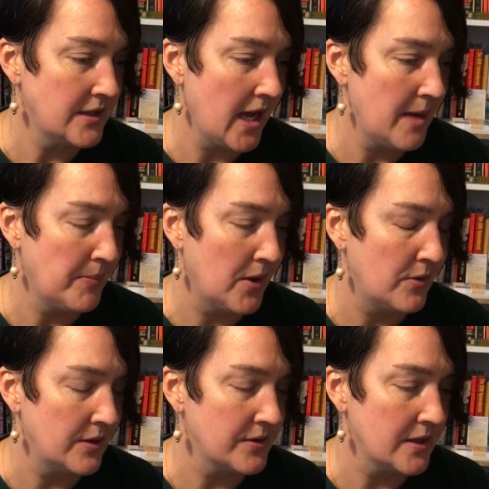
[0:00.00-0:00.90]
typo.
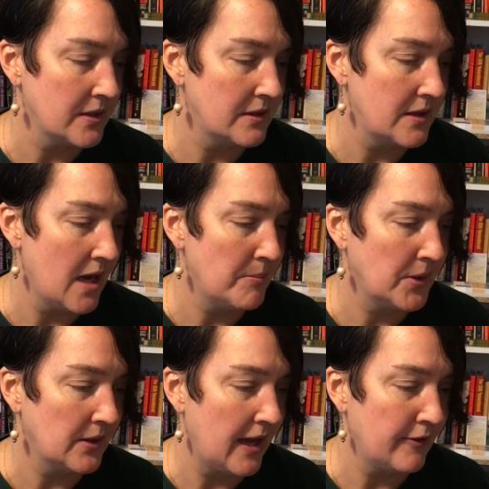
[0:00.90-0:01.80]
There's a
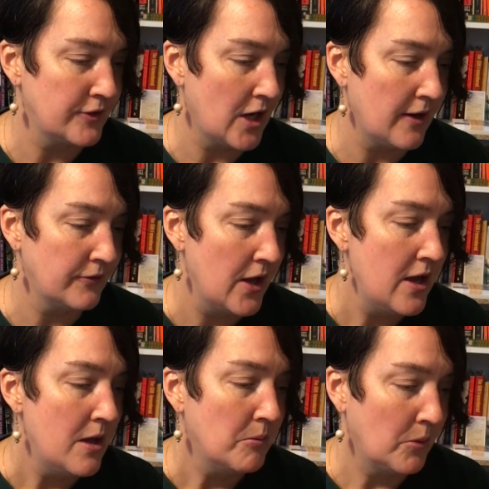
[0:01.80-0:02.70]
number left off.
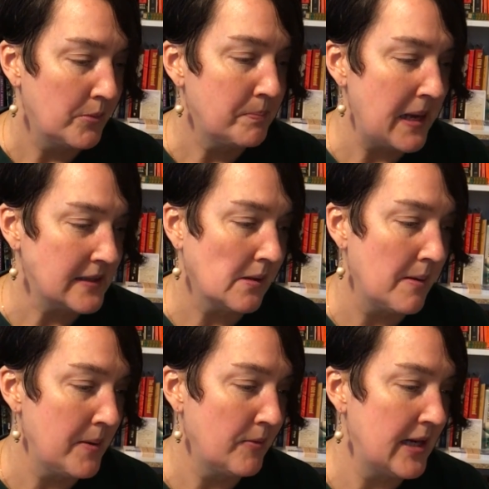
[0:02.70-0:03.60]
We'll
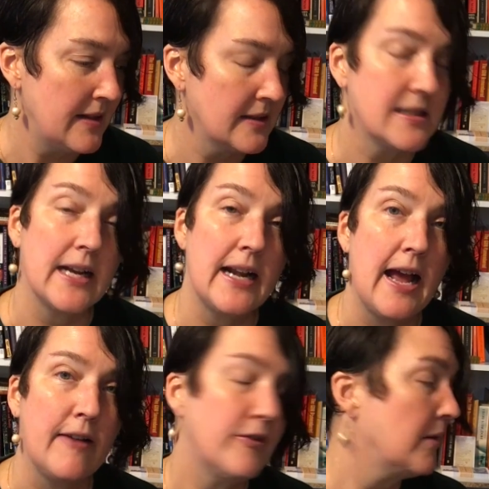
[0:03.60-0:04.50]
basically be reading the second
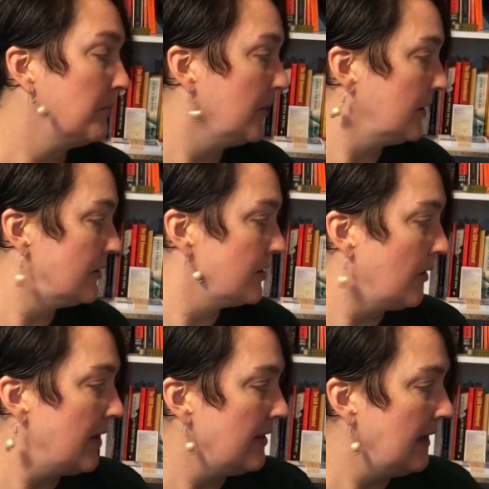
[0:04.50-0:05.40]
half of the book.
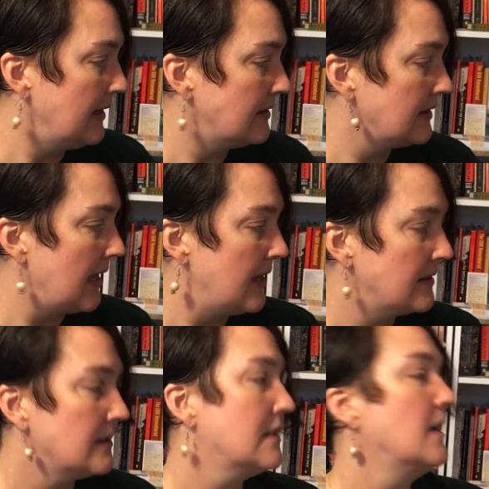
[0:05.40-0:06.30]
So I think it
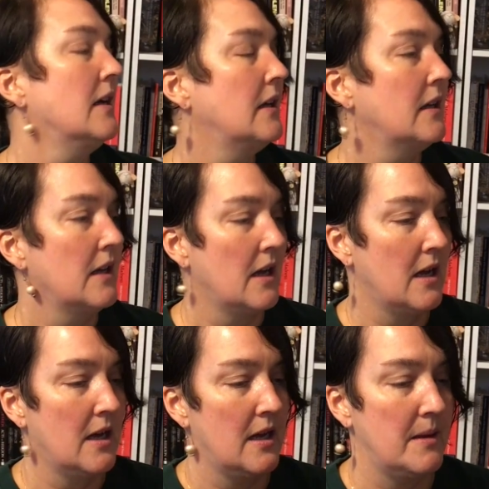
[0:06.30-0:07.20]
says
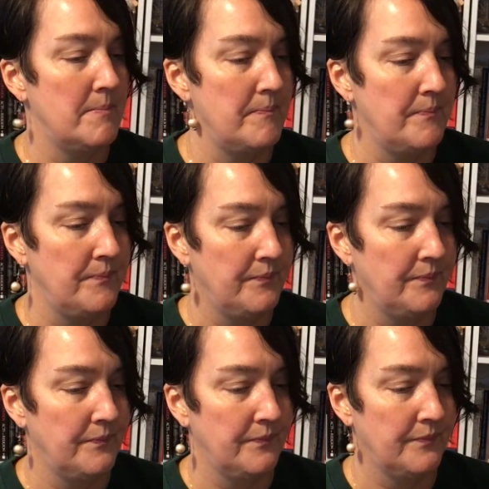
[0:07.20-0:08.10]
that
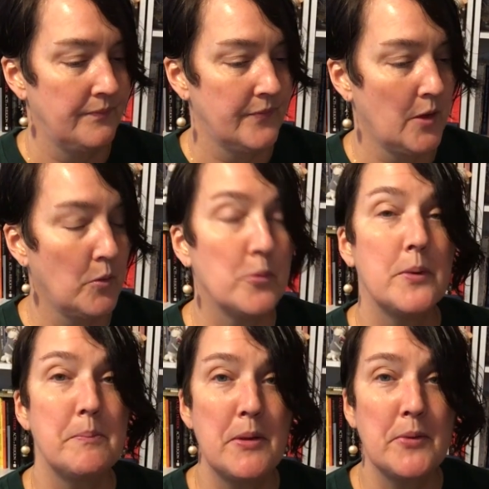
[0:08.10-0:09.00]
we'll
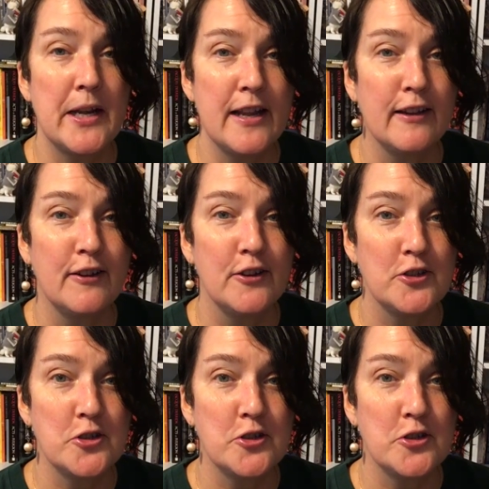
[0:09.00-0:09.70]
be reading